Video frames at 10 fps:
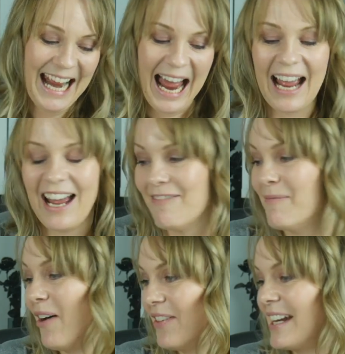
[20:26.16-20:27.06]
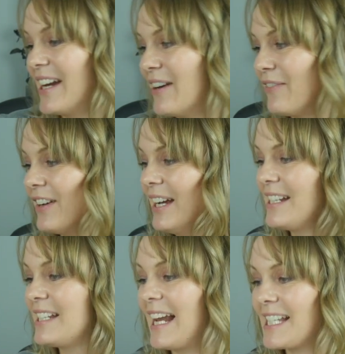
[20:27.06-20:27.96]
I have more than enough
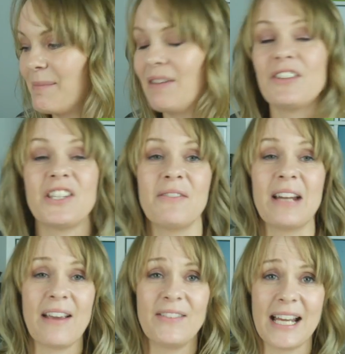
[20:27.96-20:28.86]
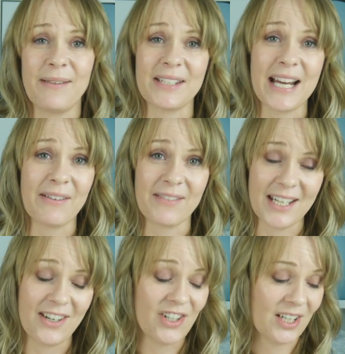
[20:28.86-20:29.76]
to last me for 2 lifetimes now of
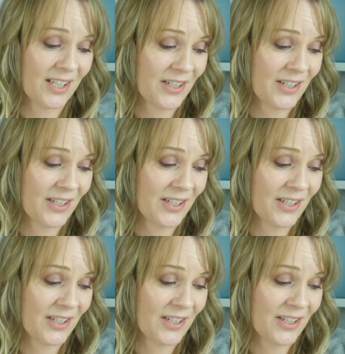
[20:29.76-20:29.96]
stitching,